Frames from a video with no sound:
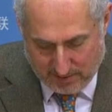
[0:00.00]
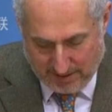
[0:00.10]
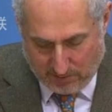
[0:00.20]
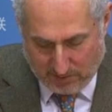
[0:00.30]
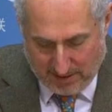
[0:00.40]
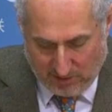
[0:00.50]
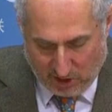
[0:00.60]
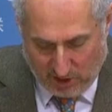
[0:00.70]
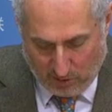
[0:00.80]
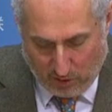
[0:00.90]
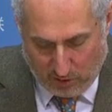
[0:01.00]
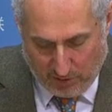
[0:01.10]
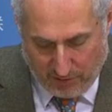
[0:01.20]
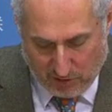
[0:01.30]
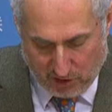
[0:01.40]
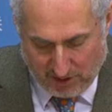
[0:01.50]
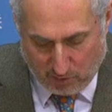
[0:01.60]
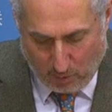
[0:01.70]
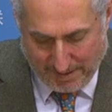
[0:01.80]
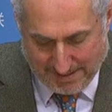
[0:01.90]
The Secretary General called on the
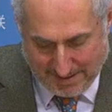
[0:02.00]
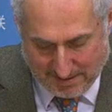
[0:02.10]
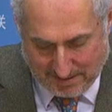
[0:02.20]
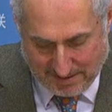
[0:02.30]
G20